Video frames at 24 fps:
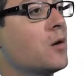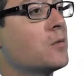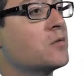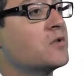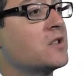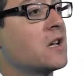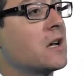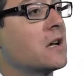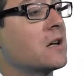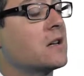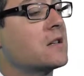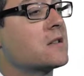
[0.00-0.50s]

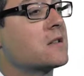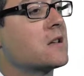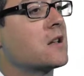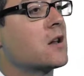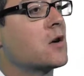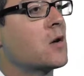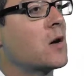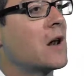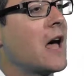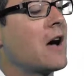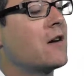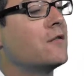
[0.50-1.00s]
optic and is going
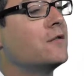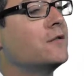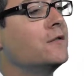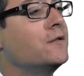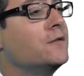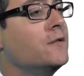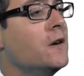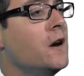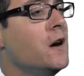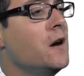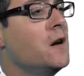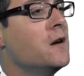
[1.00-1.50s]
to allow
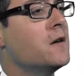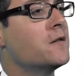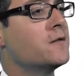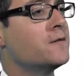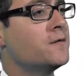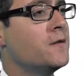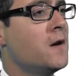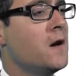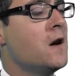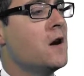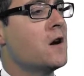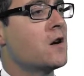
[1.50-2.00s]
far,
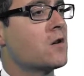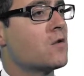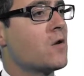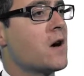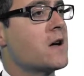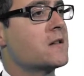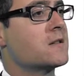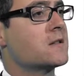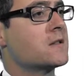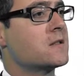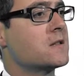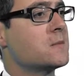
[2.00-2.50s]
far
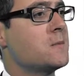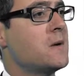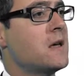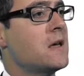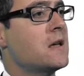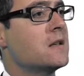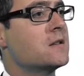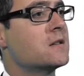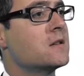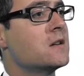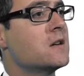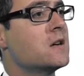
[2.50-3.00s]
greater
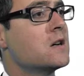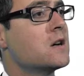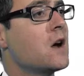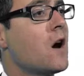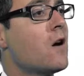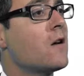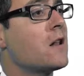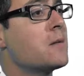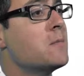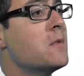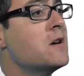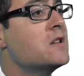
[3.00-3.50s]
speeds.
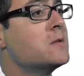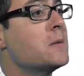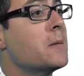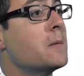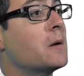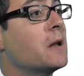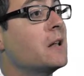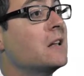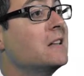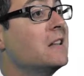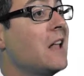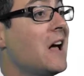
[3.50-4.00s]
Currently, most
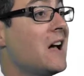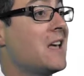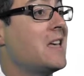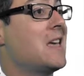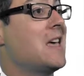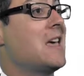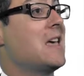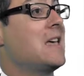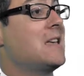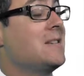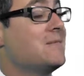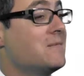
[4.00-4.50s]
people are
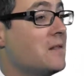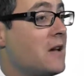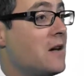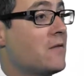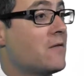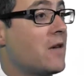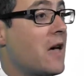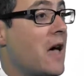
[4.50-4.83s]
lucky if